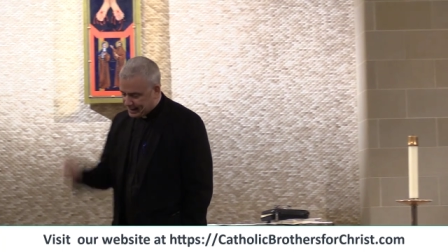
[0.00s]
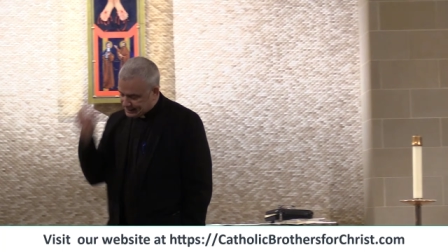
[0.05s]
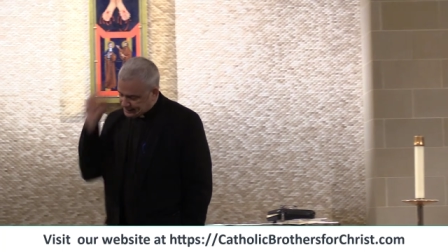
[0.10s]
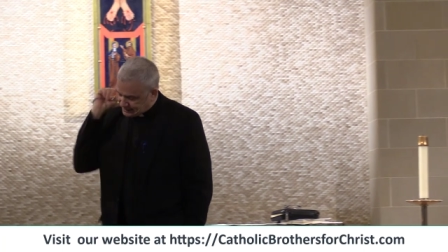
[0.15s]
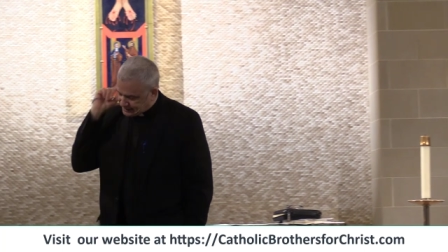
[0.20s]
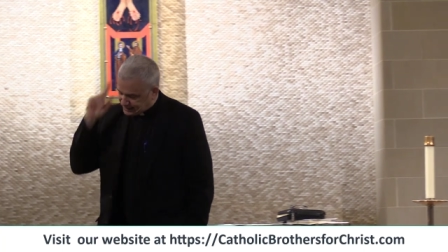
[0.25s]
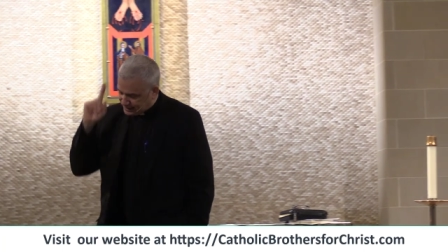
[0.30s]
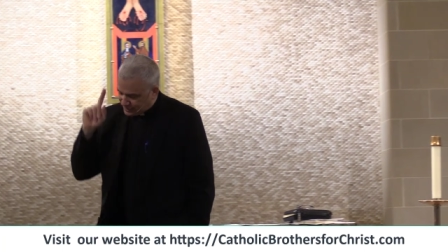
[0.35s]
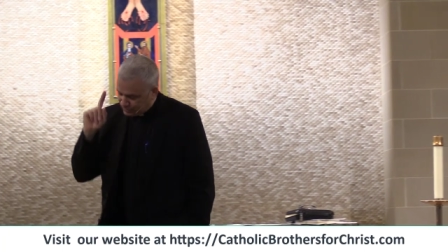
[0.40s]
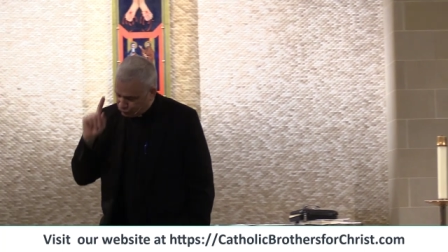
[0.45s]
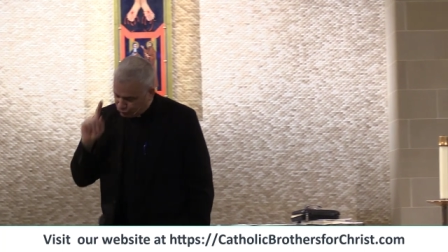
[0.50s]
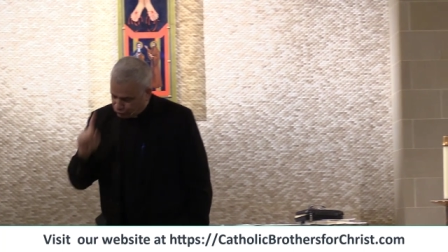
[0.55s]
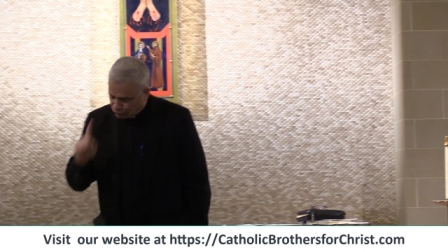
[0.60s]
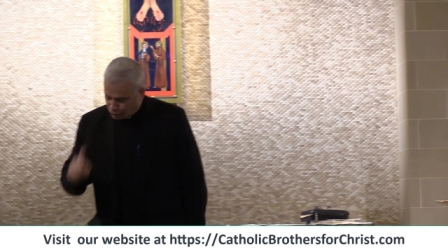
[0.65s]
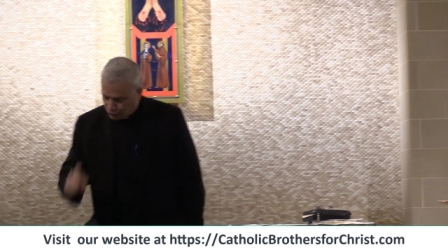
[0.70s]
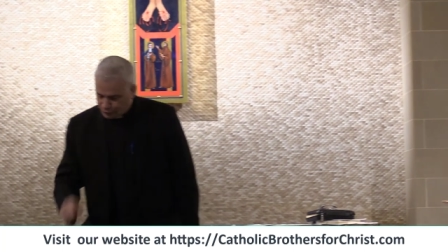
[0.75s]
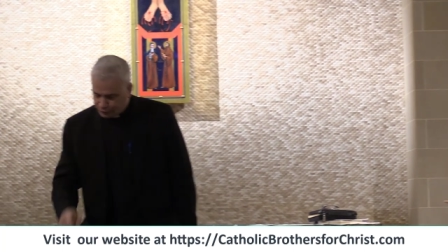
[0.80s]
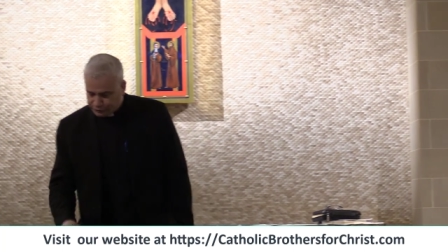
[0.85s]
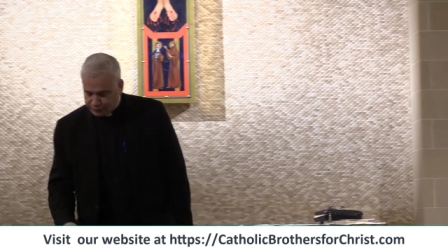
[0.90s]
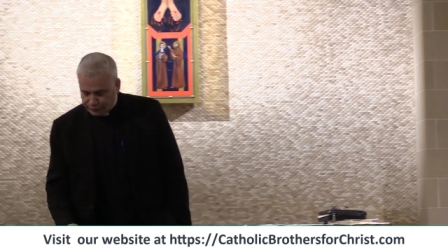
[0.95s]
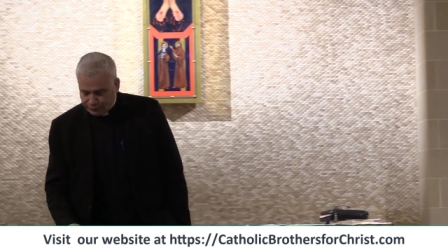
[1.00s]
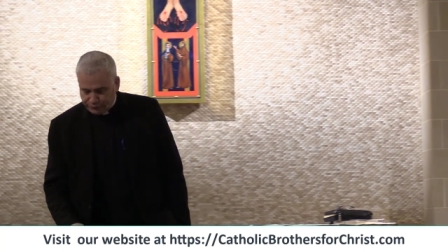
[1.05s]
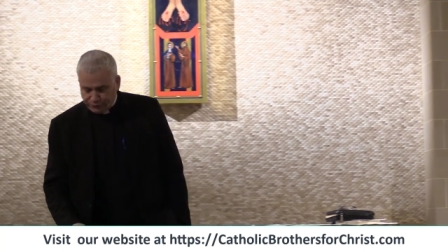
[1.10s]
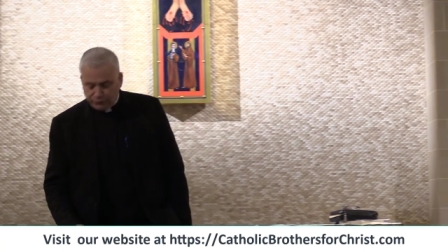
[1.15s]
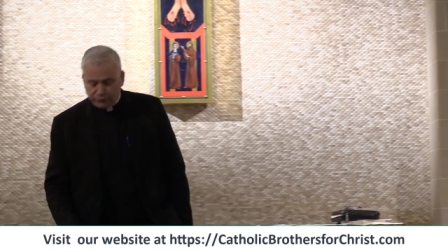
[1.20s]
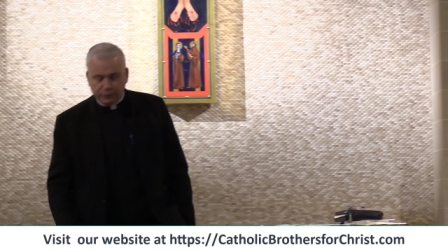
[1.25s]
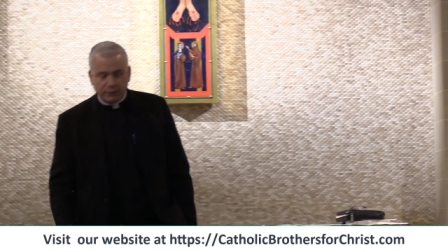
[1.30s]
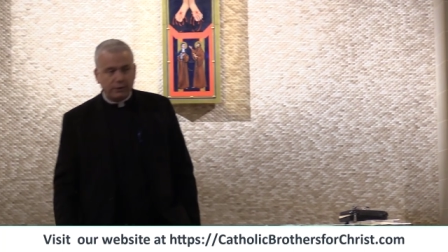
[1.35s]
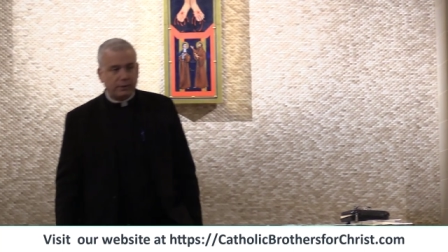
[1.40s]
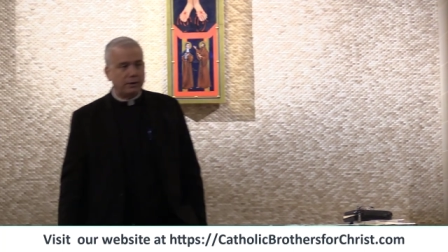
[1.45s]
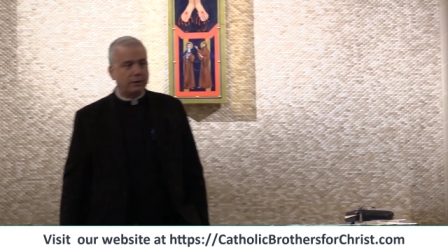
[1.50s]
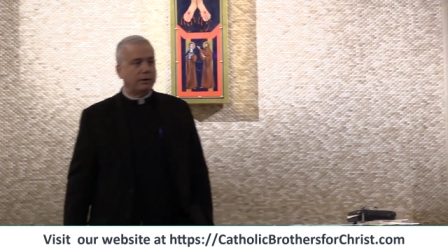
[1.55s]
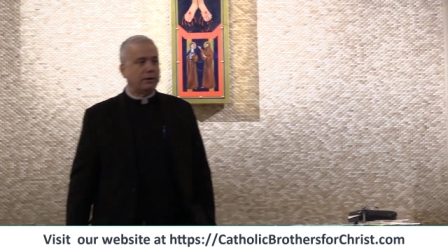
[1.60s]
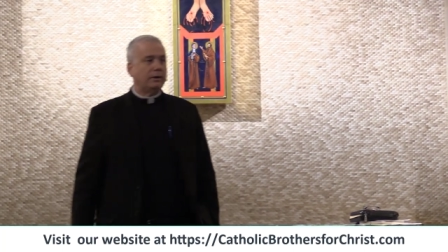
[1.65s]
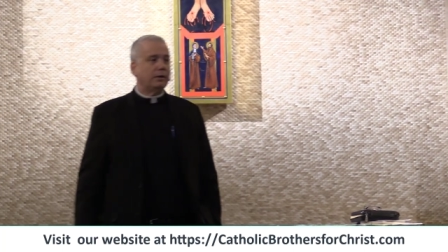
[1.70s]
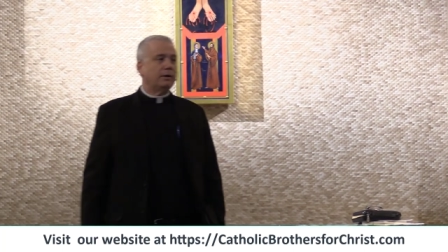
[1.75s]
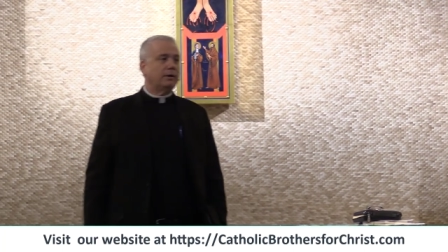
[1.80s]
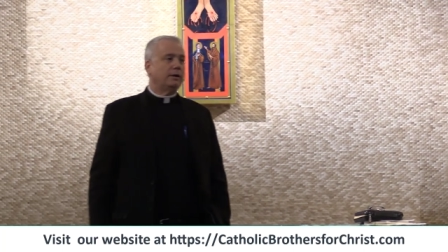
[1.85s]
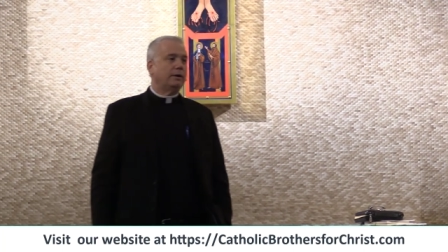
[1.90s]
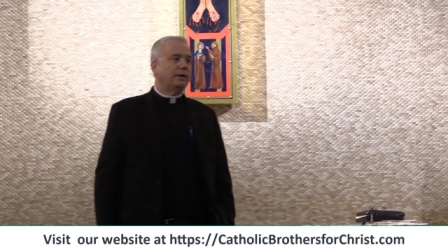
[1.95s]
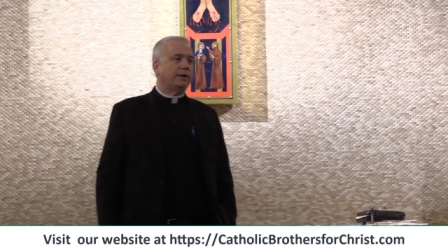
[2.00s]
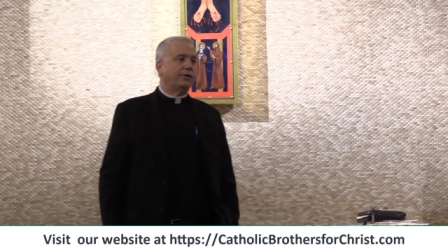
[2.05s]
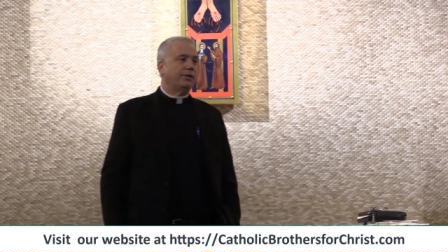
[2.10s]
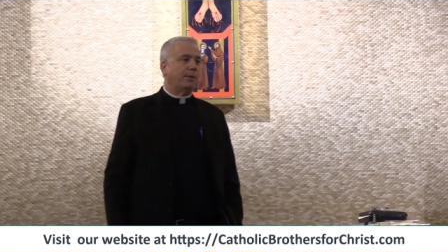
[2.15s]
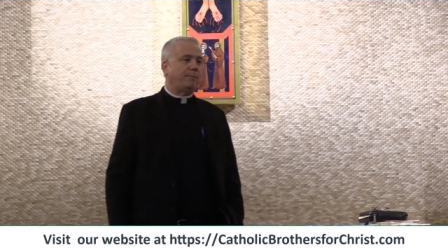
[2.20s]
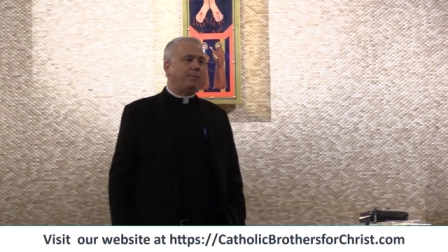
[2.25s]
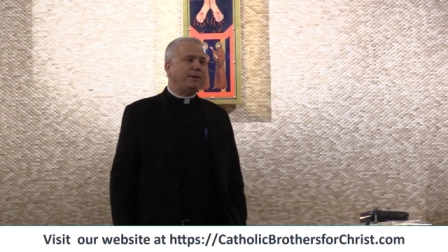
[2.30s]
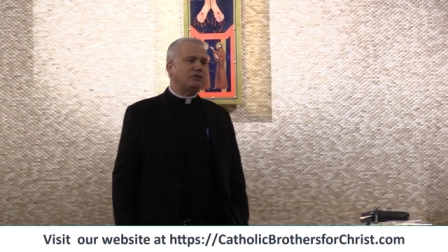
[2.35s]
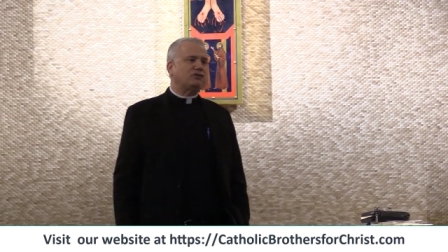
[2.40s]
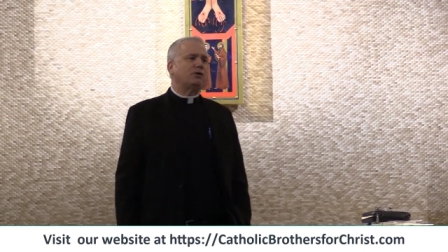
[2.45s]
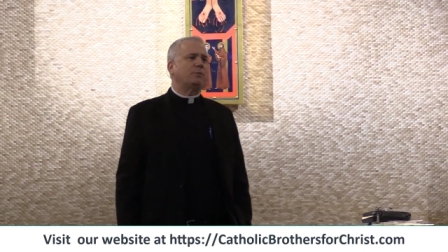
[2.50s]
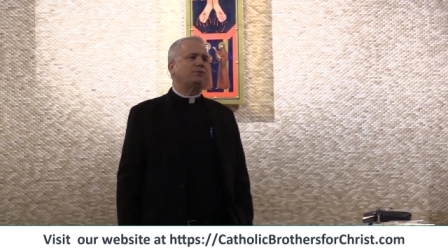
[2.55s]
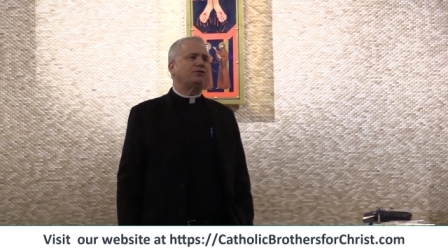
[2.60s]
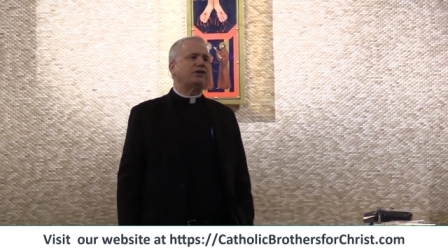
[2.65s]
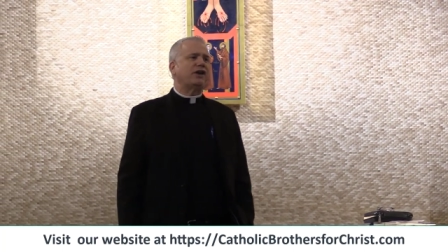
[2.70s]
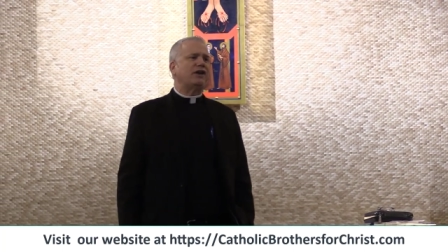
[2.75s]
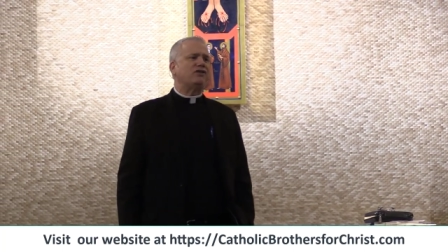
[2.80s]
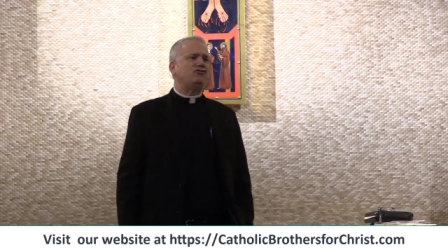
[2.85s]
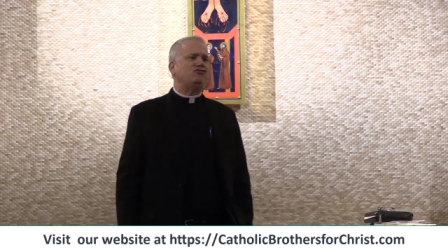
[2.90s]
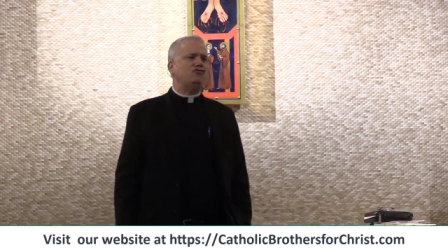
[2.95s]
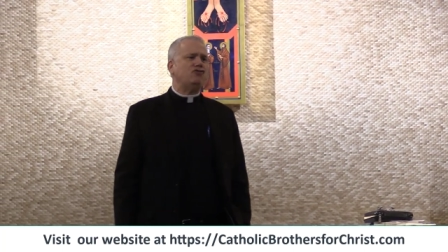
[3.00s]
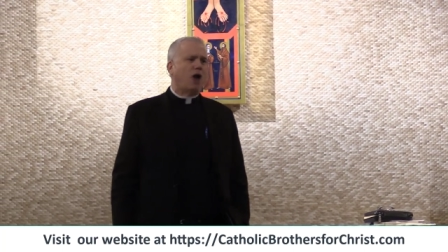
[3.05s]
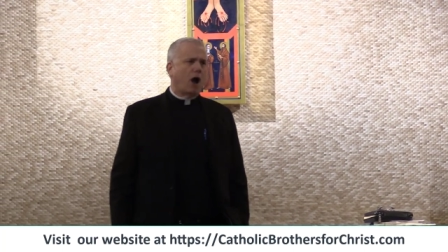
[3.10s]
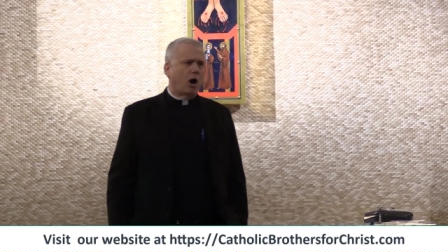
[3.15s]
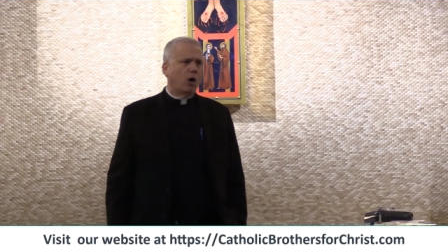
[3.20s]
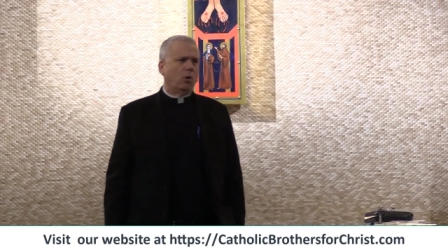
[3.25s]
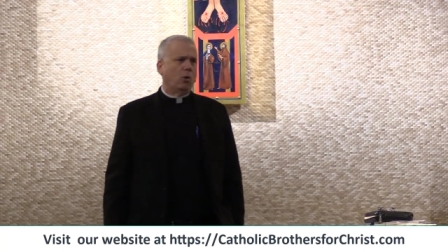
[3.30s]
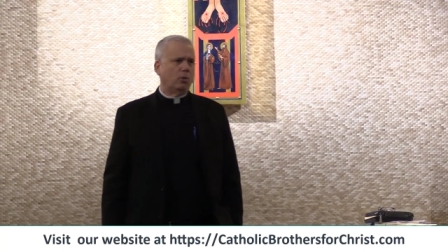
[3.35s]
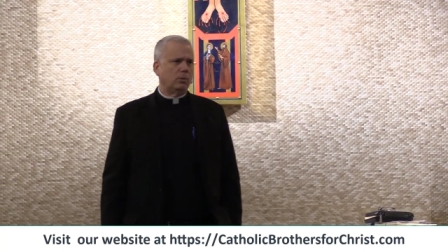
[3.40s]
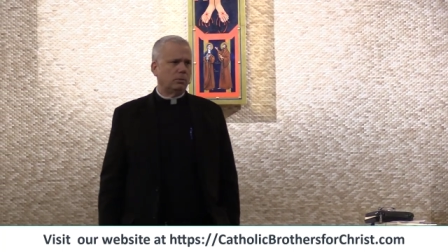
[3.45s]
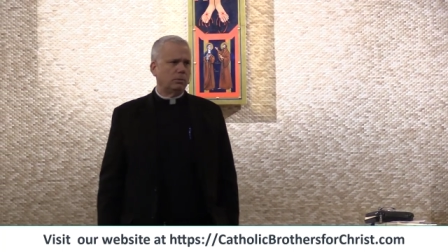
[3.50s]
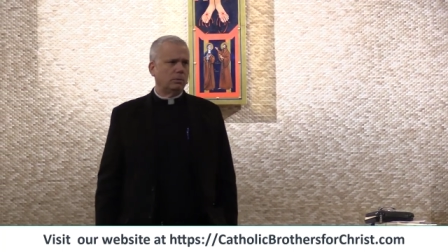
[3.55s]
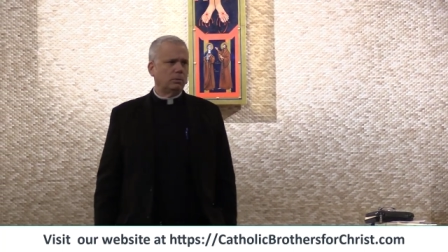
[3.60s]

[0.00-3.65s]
I said, Joseph. The bishop said, No.